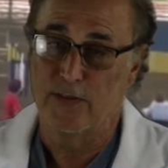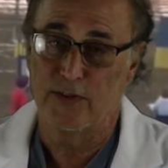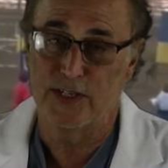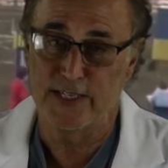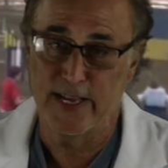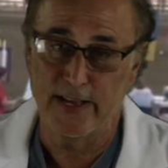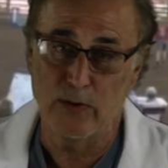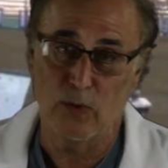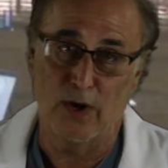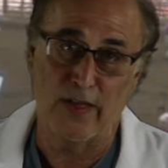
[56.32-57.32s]
The
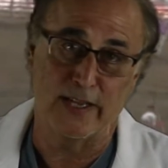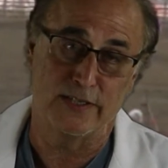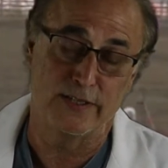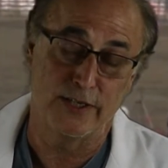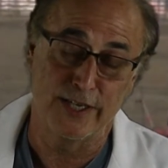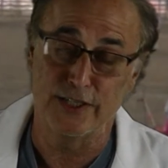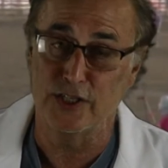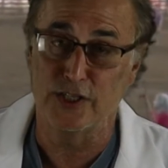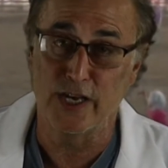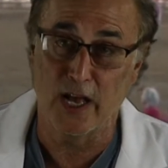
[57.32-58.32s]
send, well, that's the
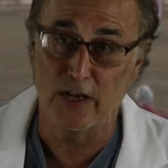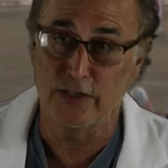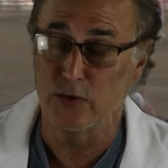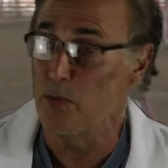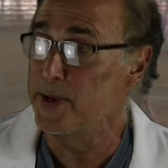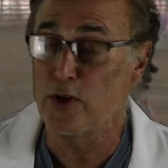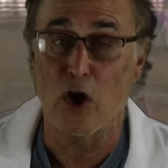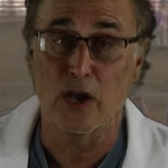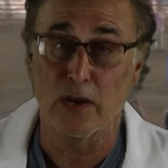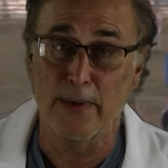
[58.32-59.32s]
distance challenge that we'll be
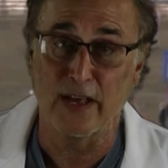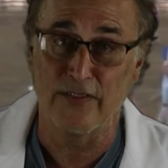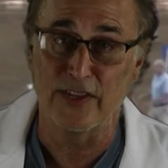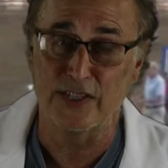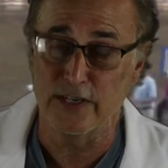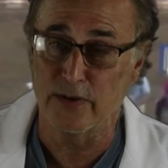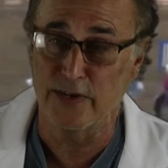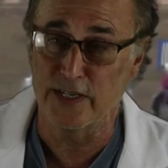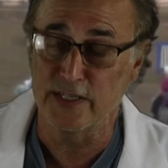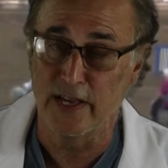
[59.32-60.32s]
talking about in this
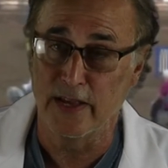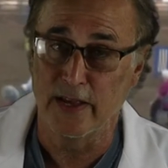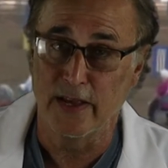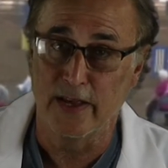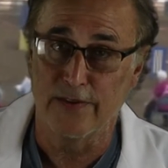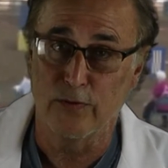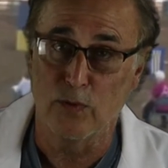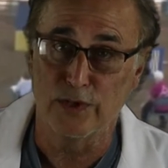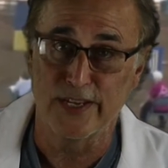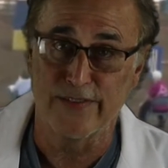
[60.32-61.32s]
series. And of
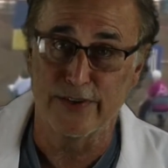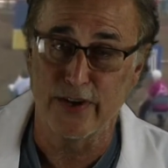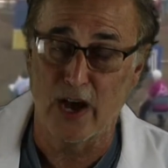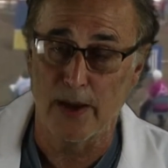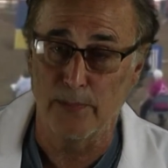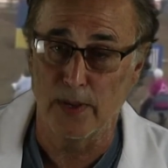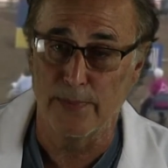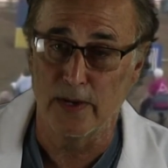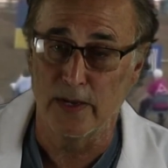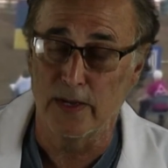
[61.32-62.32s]
course, you have a time
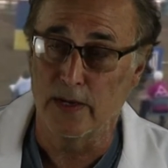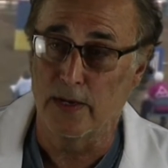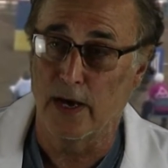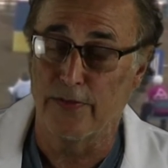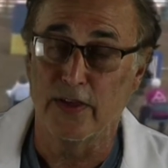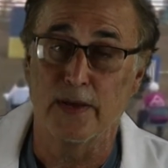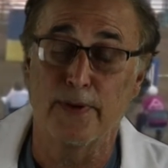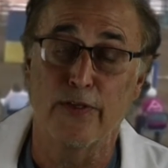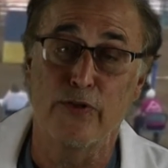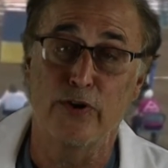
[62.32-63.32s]
limit, I think
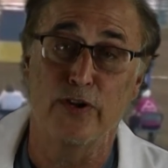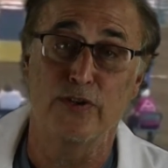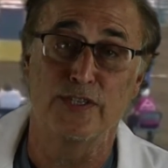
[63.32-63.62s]
about 32